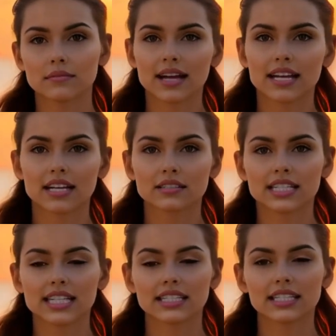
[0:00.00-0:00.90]
And I've
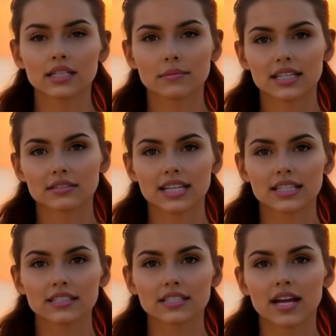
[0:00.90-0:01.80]
seen it in the big
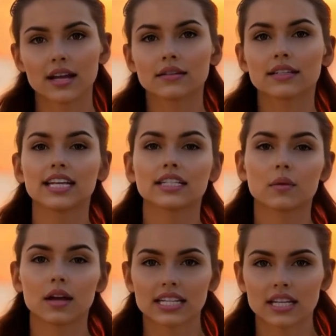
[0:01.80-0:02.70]
things, like the
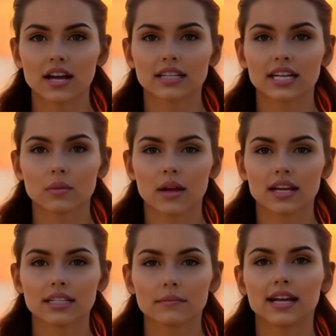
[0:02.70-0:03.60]
way God has
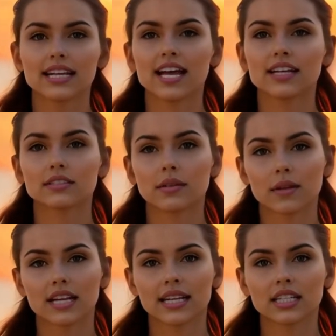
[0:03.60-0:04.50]
worked in my life to
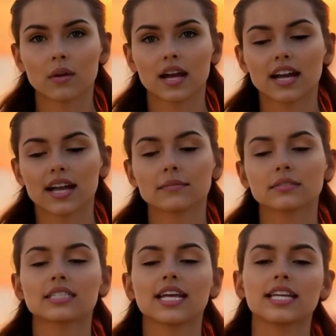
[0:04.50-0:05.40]
bring me to where I am
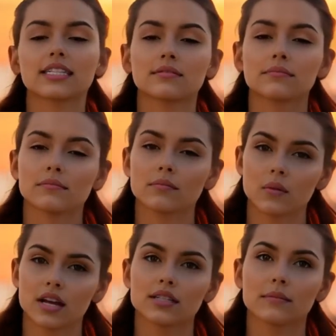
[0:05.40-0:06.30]
today.
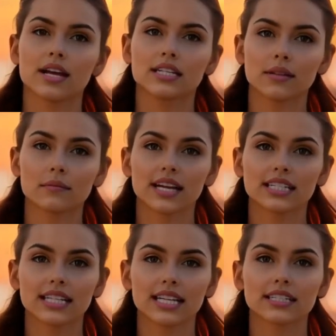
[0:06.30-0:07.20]
One of the most
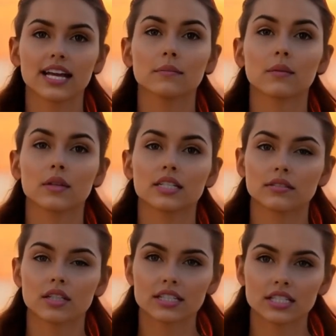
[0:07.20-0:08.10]
amazing examples of
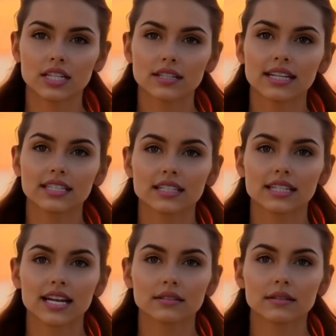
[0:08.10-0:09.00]
God's goodness
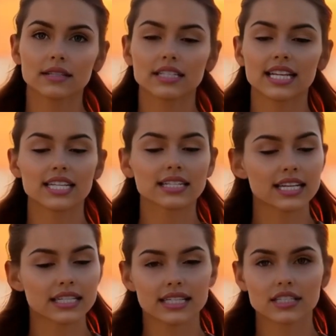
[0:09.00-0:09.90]
that I've ever seen
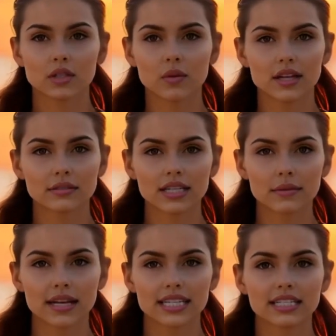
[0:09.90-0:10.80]
is the story of a
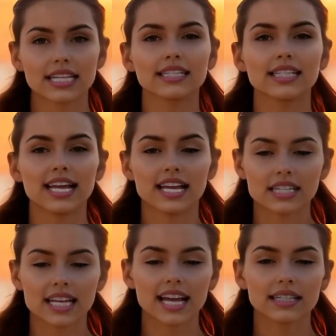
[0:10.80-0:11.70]
community that came
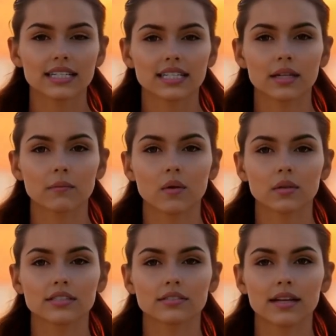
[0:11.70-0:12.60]
together to
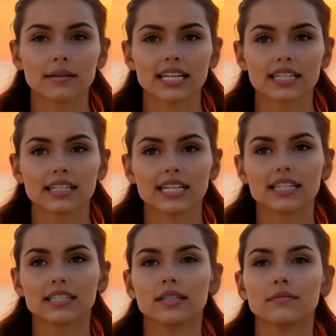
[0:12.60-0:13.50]
support a family in
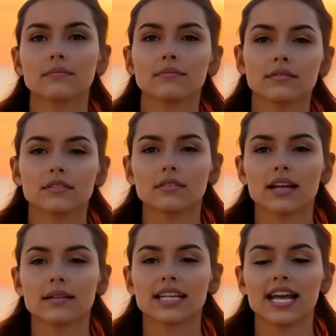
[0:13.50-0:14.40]
need. The
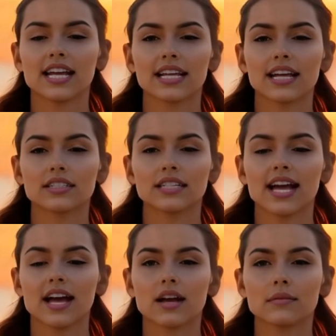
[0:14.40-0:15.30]
family had lost
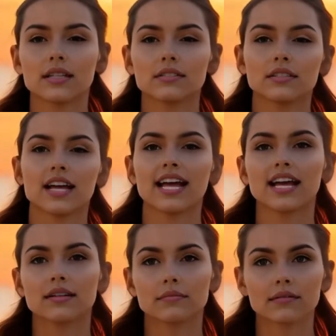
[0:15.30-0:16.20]
their home in a
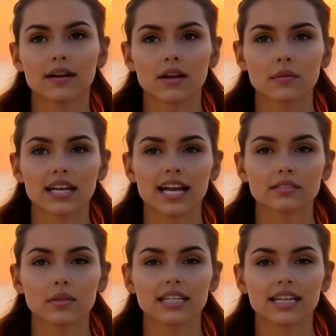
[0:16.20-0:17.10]
fire, and were
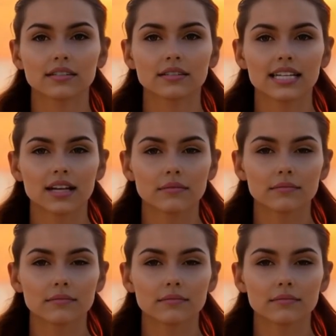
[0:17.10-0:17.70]
left with nothing.